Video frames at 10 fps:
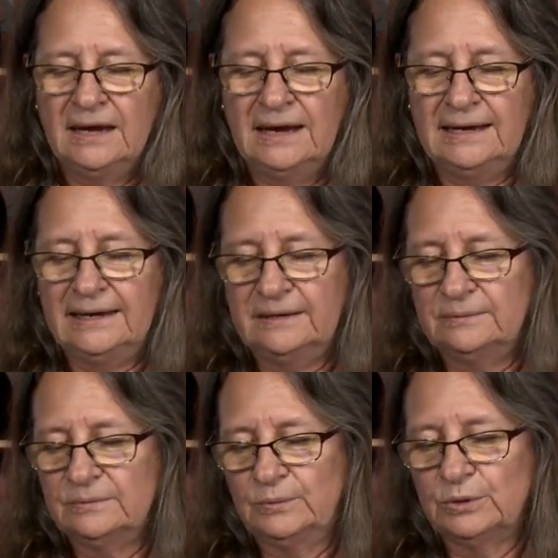and
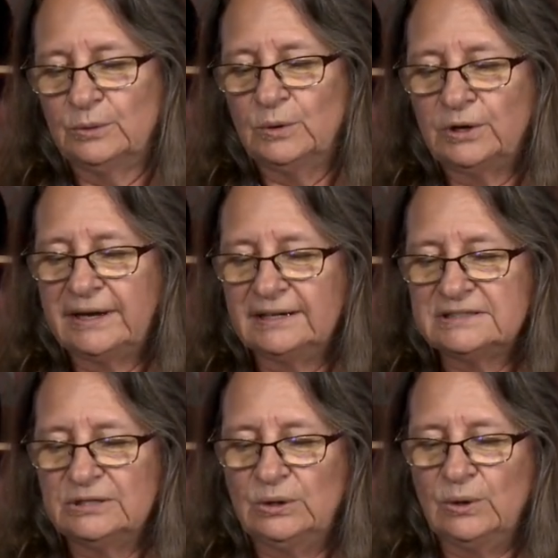we're working
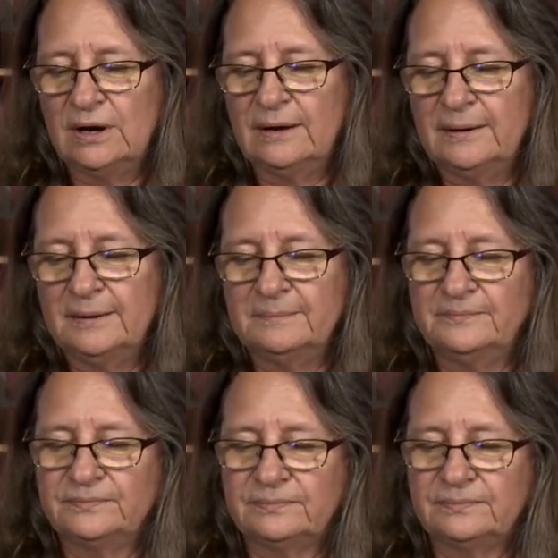to